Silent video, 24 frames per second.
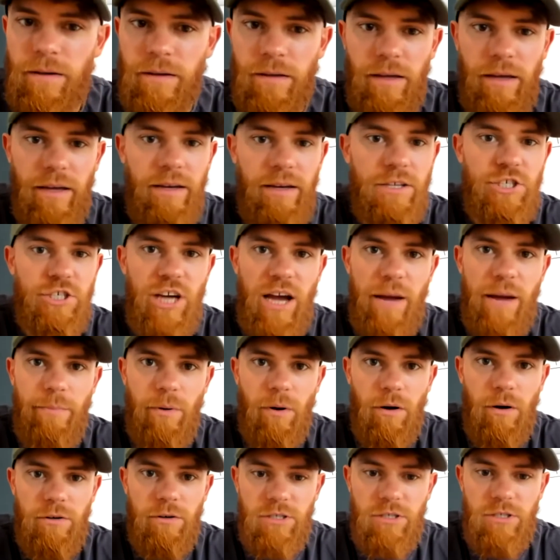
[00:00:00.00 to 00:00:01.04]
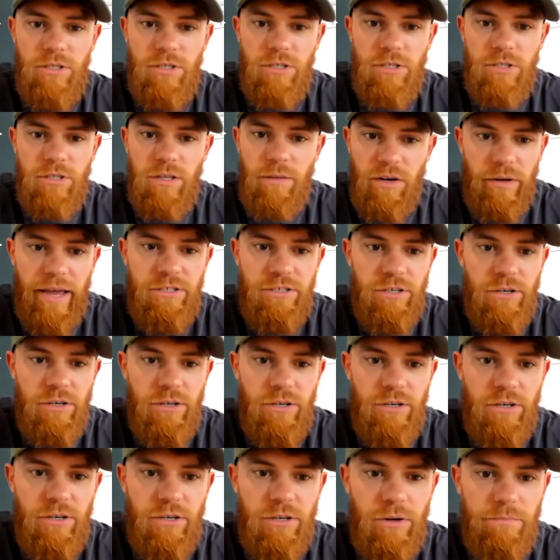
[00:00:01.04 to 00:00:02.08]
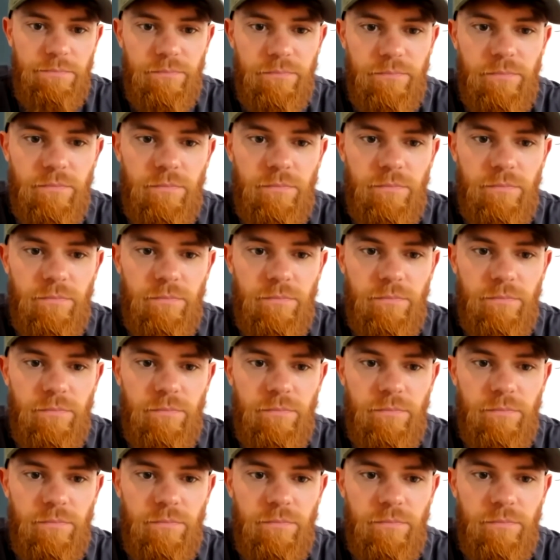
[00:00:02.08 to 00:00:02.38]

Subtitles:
In the chat box, let me know, yes or no.